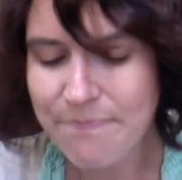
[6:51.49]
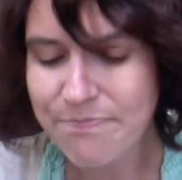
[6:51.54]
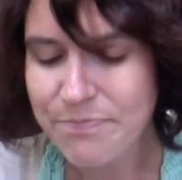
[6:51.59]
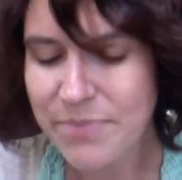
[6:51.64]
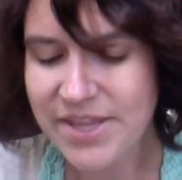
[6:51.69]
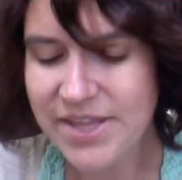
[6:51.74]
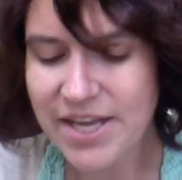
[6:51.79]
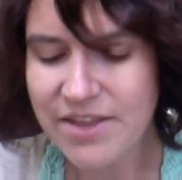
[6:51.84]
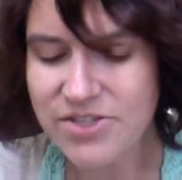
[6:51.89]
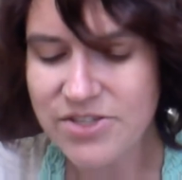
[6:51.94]

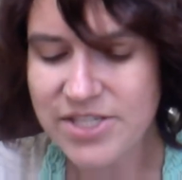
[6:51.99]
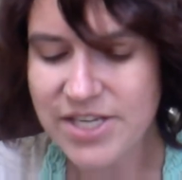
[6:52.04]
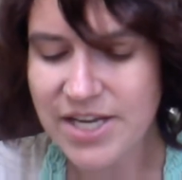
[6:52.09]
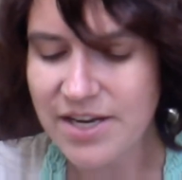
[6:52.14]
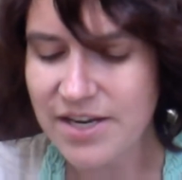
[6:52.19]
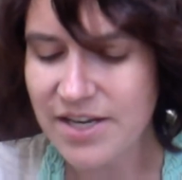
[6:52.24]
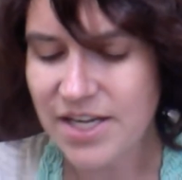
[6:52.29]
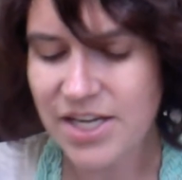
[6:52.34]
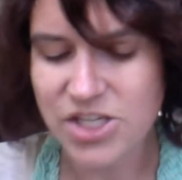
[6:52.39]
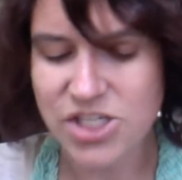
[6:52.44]
But the other
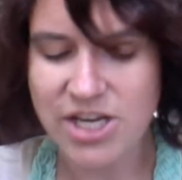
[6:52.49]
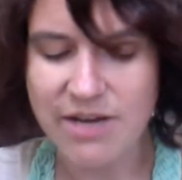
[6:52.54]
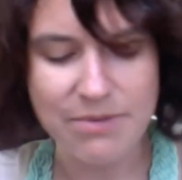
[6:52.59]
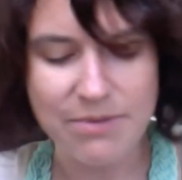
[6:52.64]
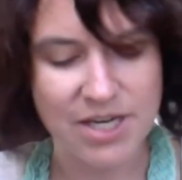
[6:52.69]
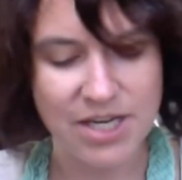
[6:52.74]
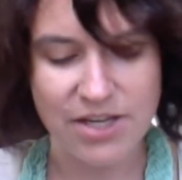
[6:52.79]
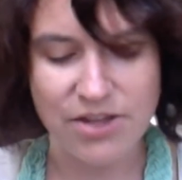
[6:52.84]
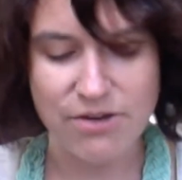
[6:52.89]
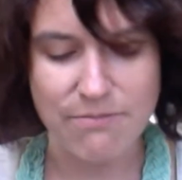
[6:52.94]
said, "He shall be
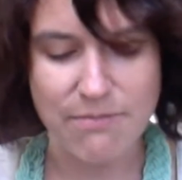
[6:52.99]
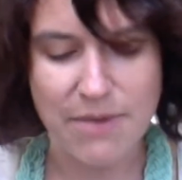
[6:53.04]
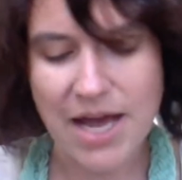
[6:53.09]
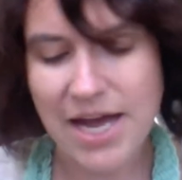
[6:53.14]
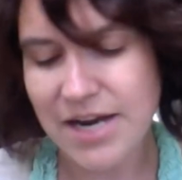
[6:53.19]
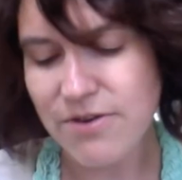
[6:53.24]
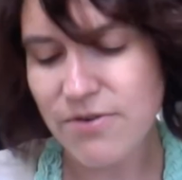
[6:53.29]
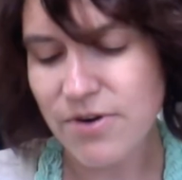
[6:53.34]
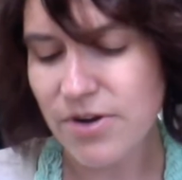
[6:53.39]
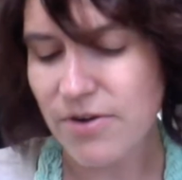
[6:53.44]
neither
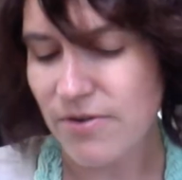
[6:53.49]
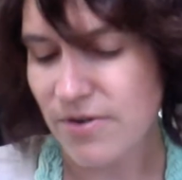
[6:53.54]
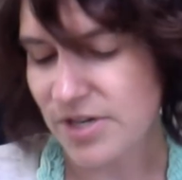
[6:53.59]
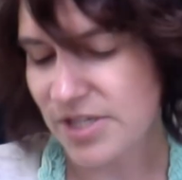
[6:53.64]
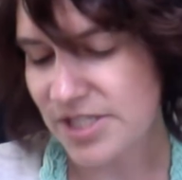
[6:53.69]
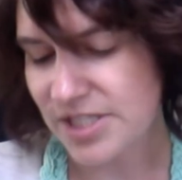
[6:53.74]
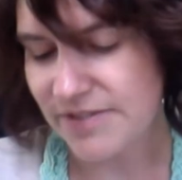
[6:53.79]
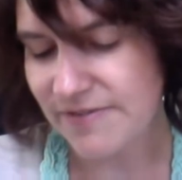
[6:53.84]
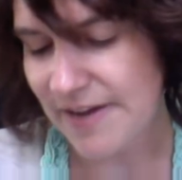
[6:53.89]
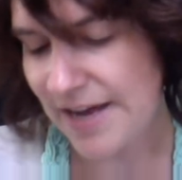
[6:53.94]
mine nor
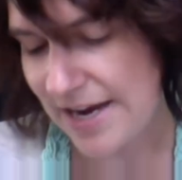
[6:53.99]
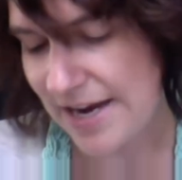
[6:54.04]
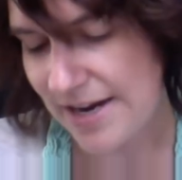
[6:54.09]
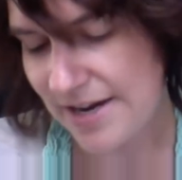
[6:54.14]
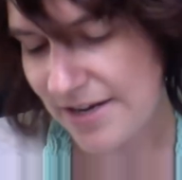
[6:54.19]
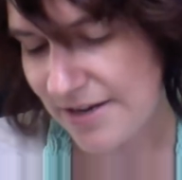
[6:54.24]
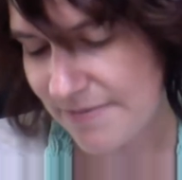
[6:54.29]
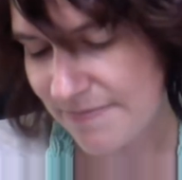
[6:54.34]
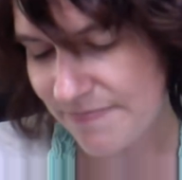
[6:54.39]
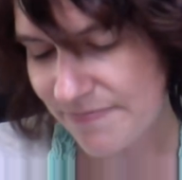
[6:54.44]
yours. Divide
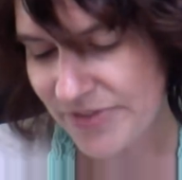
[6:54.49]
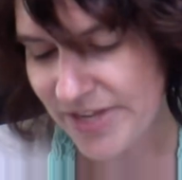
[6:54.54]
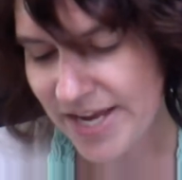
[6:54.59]
him."